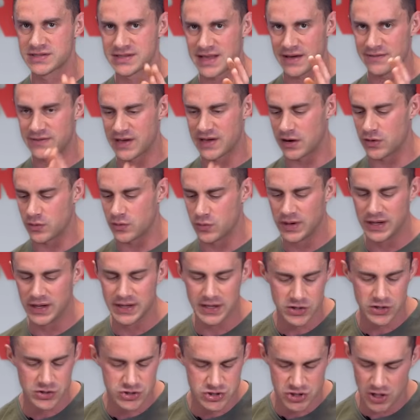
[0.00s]
They've done a really
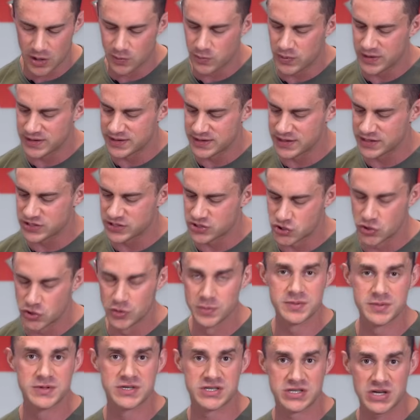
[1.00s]
good job with the
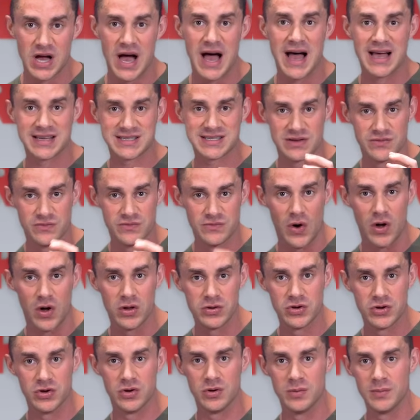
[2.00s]
scoop size and
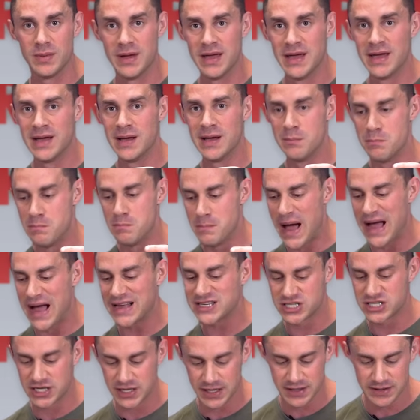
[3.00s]
volume
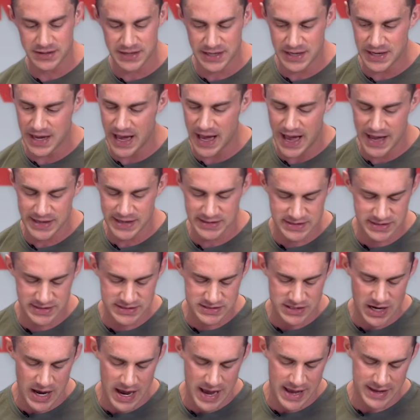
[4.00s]
matching the
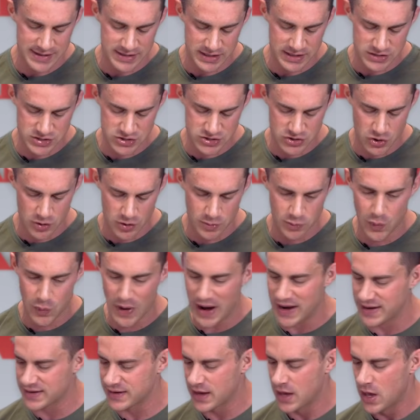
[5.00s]
desired scoop
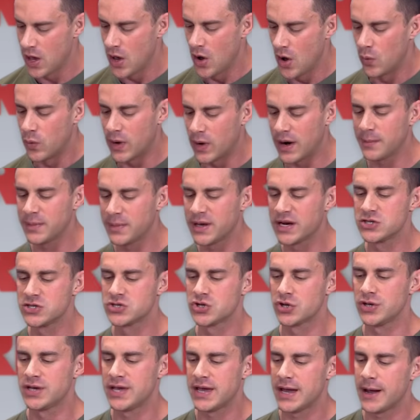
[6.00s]
weight. What I'm going
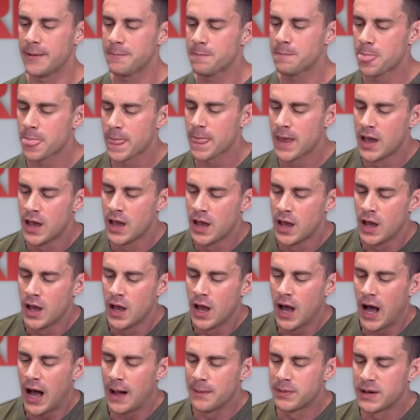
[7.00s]
to do here,
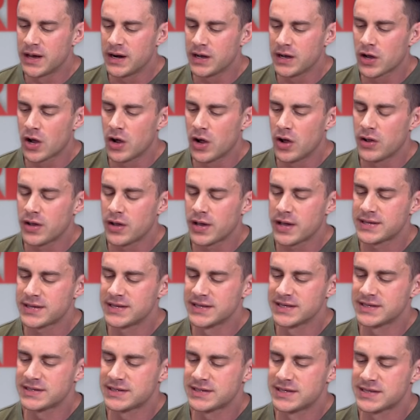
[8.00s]
I'm going to go,
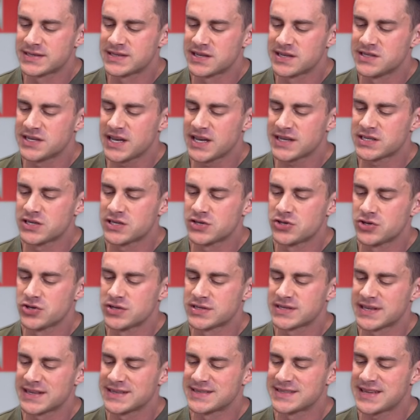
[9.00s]
the suggested use
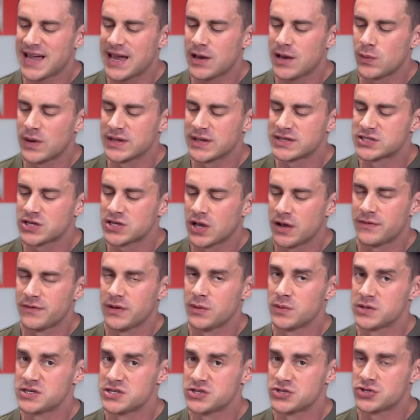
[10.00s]
says take 1 serving,
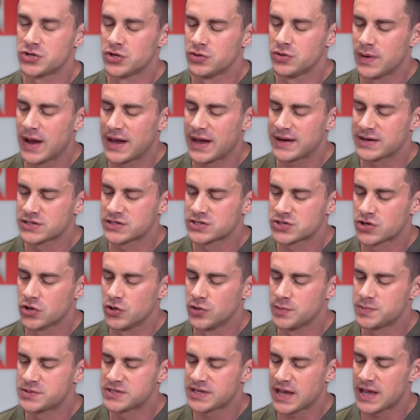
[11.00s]
which is 2 rounded
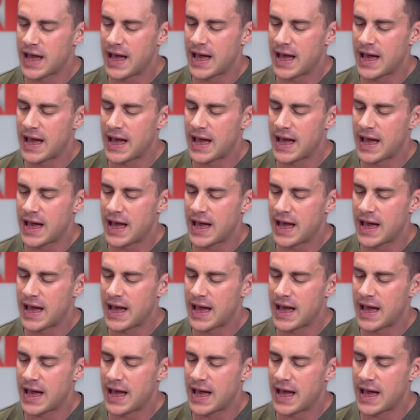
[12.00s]
scoops,